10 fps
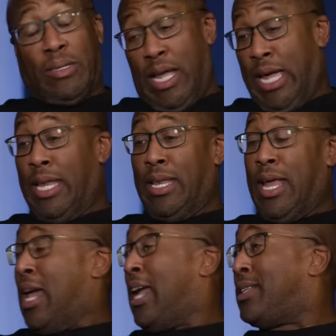And
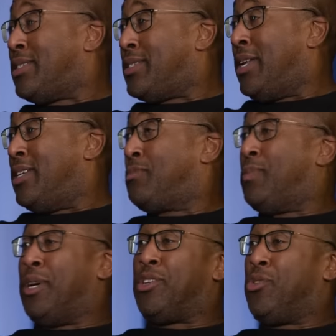I hate to say this,
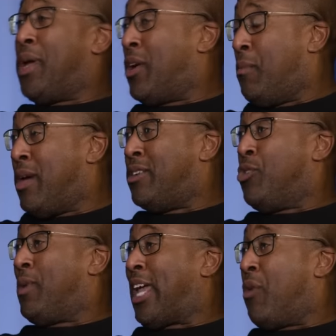but you ain't gonna be able to
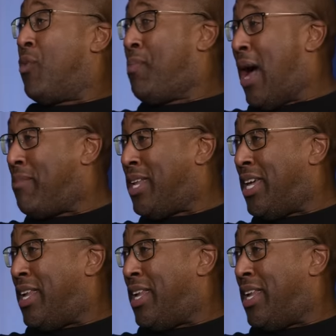duplicate what Pop did.